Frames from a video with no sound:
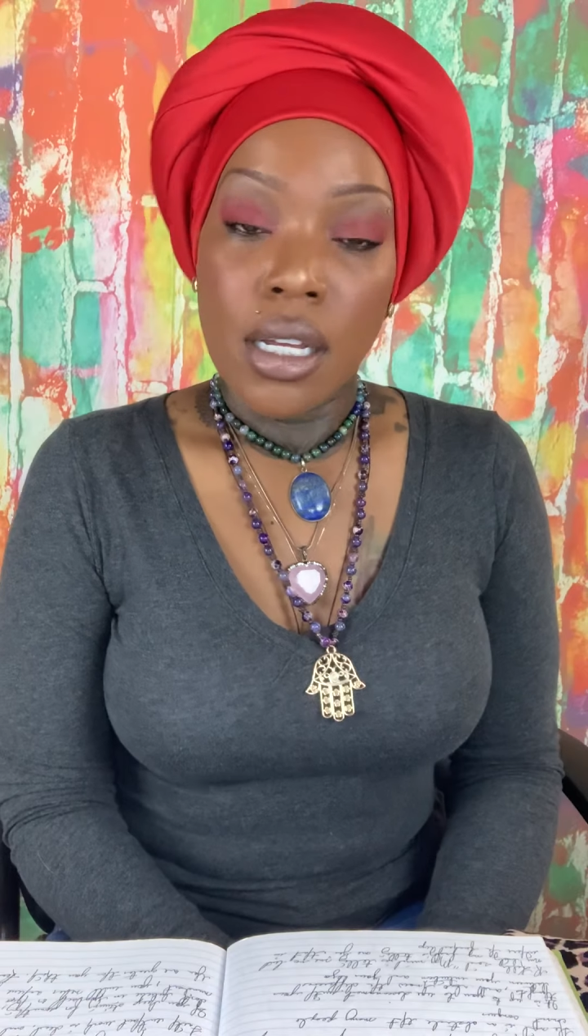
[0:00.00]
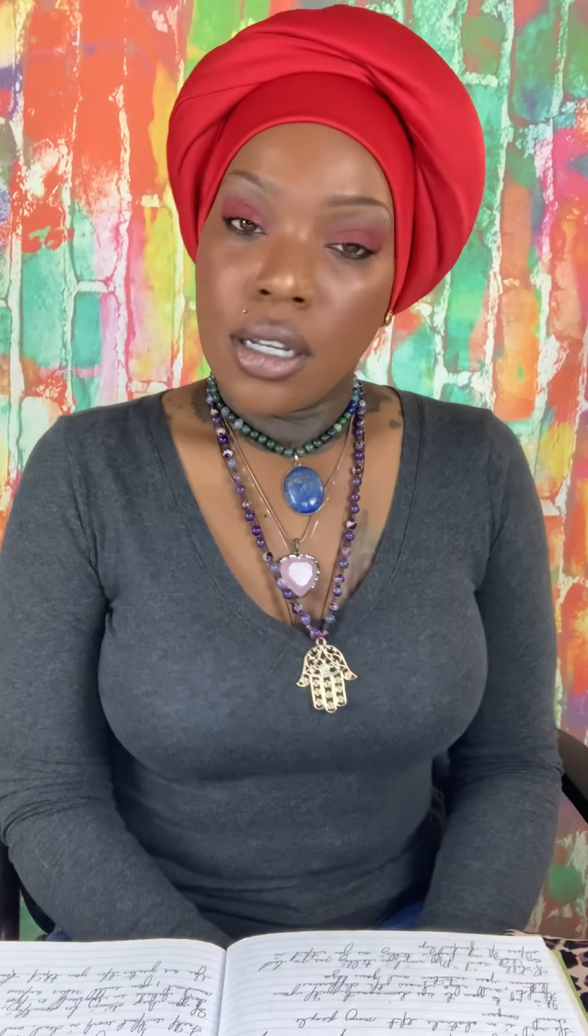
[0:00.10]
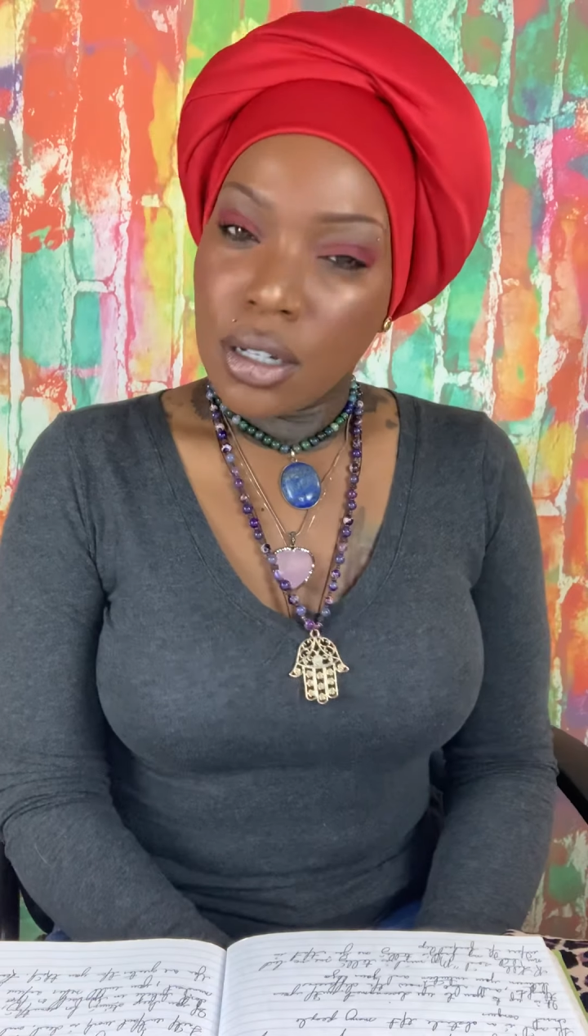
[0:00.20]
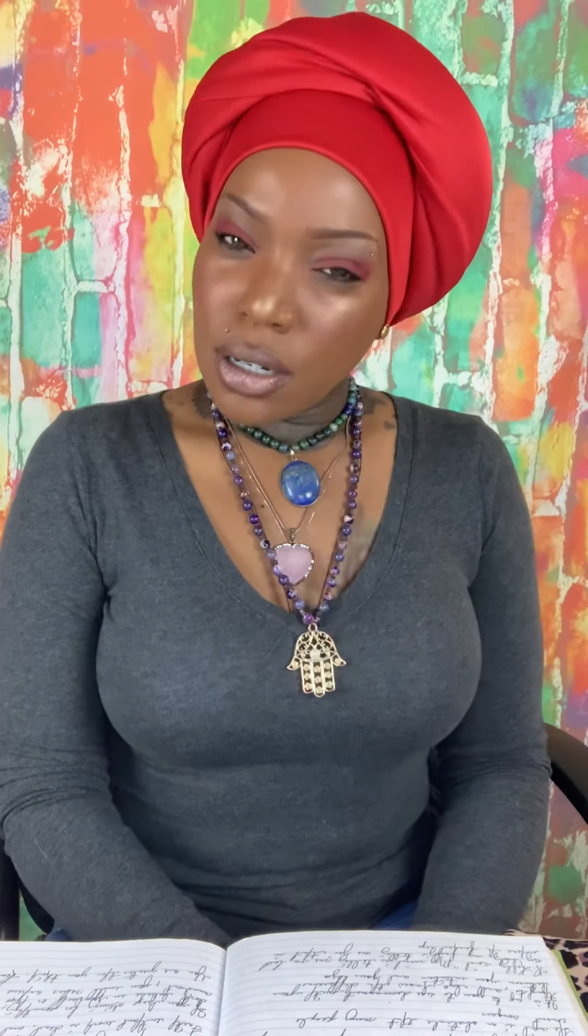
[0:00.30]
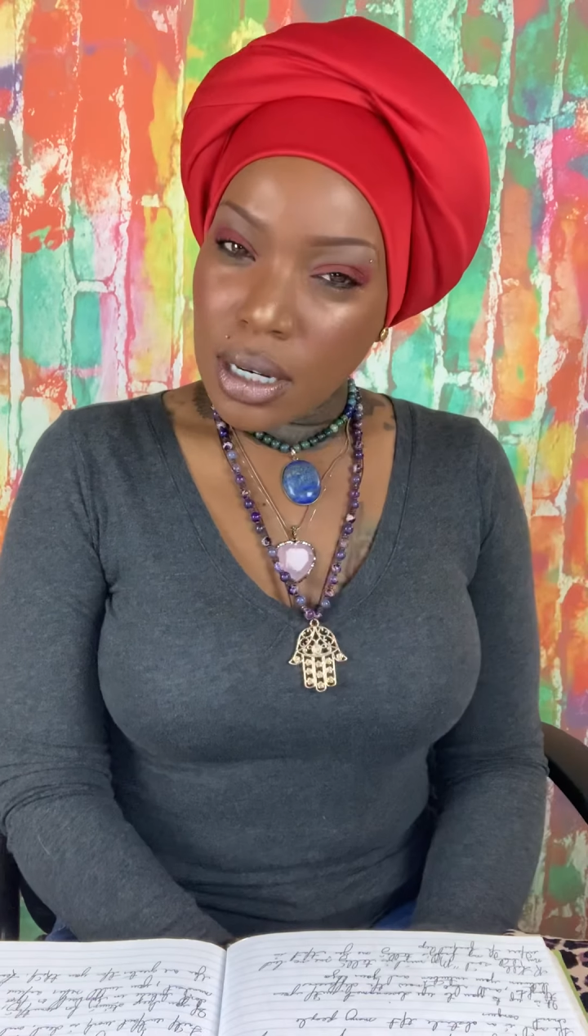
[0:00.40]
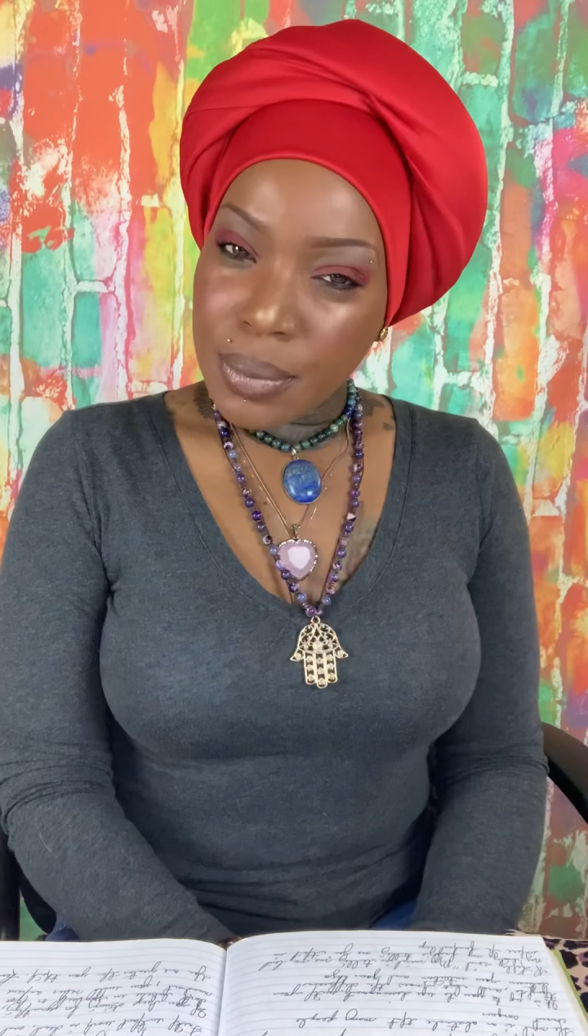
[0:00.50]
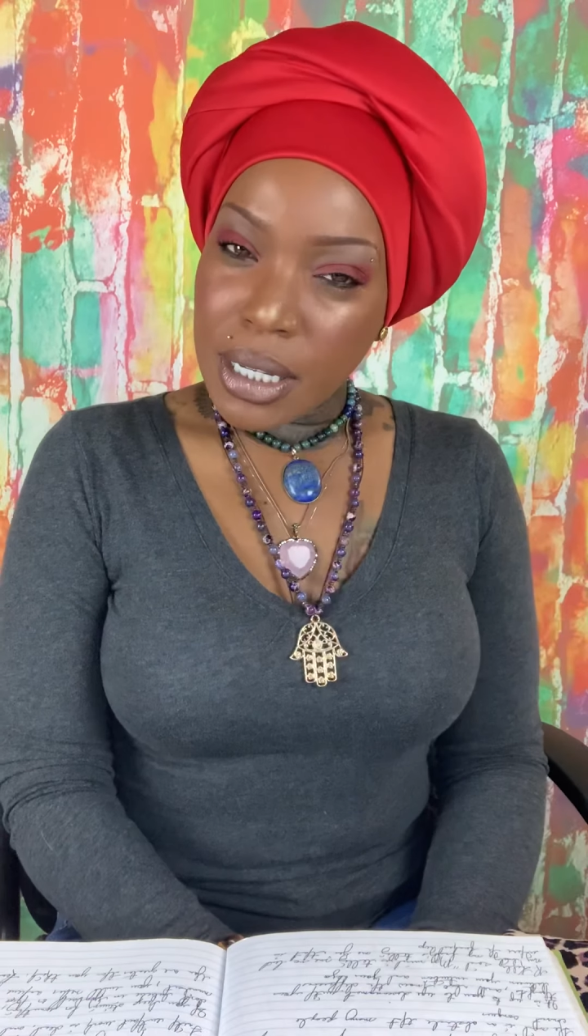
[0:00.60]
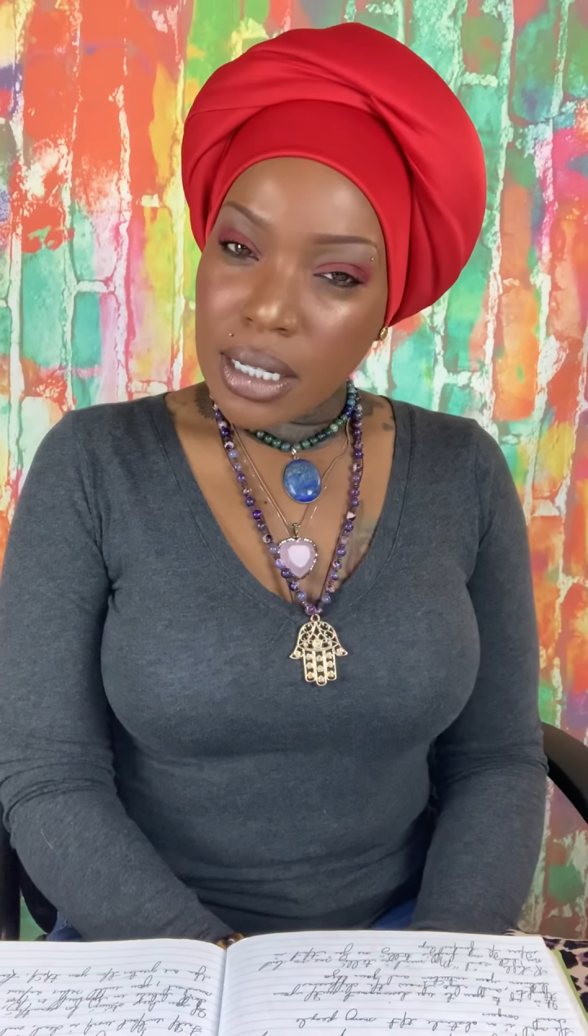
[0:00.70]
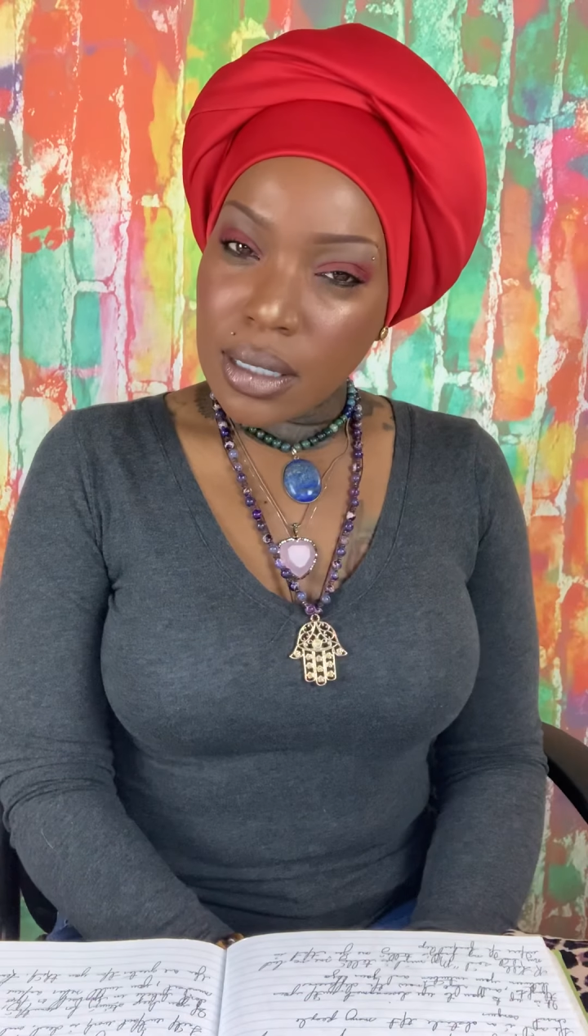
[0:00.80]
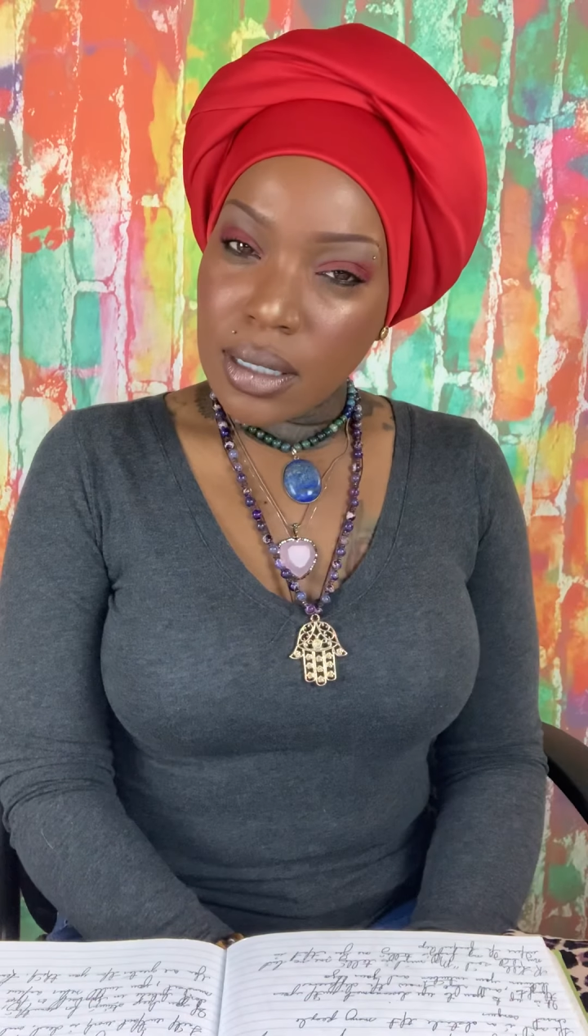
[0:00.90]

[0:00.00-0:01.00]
You know what I mean?